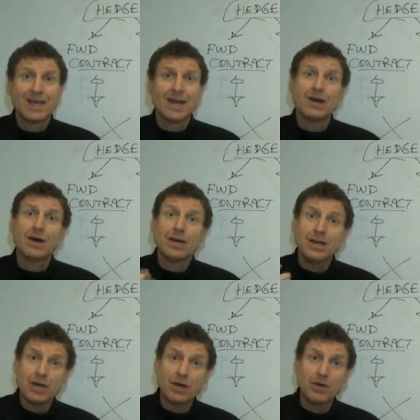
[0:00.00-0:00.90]
And I
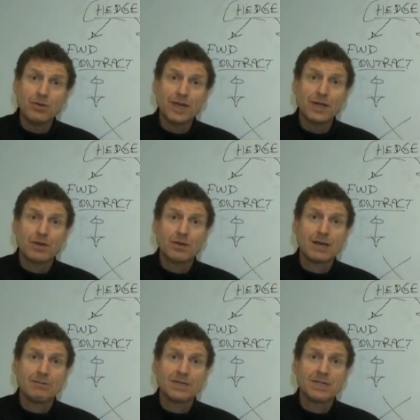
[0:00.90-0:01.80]
know that a lot of
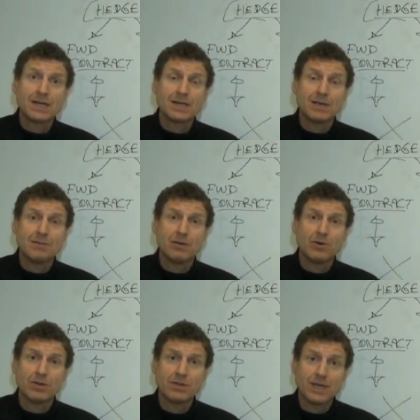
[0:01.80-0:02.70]
companies out there may
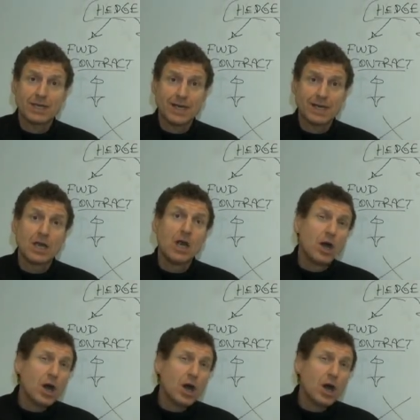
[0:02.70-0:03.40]
well think that,